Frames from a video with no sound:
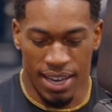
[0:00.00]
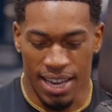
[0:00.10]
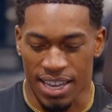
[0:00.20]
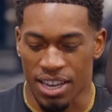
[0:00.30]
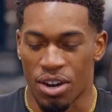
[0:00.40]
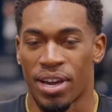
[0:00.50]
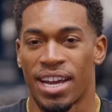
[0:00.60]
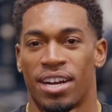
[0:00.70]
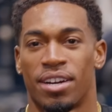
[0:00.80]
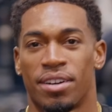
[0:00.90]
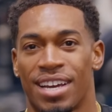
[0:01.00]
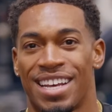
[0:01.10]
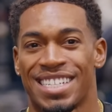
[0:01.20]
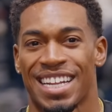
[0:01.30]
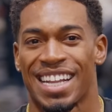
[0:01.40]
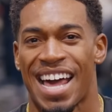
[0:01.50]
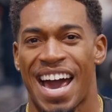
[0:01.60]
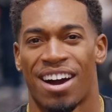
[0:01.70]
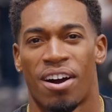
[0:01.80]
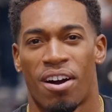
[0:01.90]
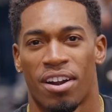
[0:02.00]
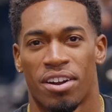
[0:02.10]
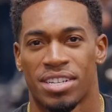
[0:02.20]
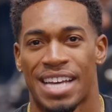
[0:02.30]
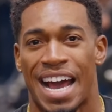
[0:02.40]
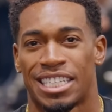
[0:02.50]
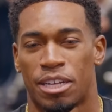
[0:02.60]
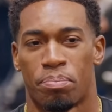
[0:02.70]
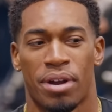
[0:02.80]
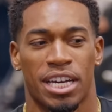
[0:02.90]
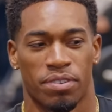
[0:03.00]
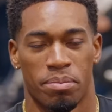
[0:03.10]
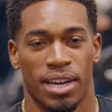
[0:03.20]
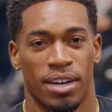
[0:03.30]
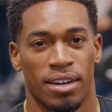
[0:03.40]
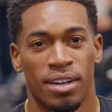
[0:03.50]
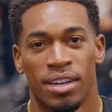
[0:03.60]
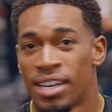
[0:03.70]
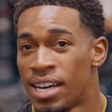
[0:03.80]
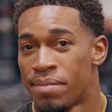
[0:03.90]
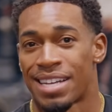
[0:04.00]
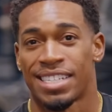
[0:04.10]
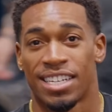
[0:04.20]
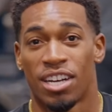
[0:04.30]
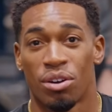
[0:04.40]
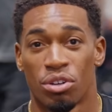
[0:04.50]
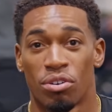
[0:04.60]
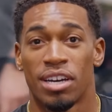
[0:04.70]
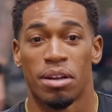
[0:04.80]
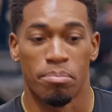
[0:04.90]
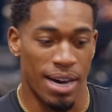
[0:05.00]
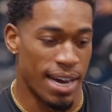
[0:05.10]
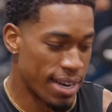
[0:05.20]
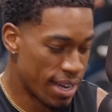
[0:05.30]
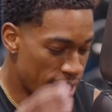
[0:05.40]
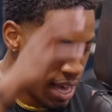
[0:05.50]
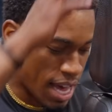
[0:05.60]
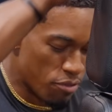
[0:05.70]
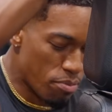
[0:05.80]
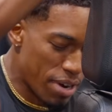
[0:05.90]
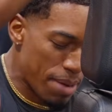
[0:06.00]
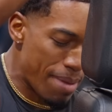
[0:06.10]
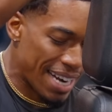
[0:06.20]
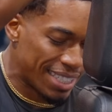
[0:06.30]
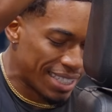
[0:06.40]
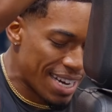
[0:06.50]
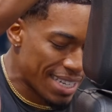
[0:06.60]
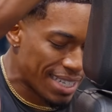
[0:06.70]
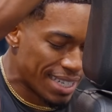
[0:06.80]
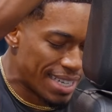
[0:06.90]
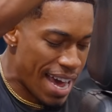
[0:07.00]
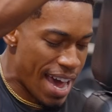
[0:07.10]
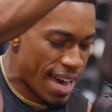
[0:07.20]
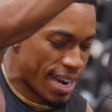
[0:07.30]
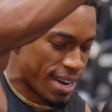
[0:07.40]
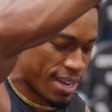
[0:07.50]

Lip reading: It can go here, and it's a lot harder to actually press from here. I'm not saying don't do it, but if you bring it back just a tad,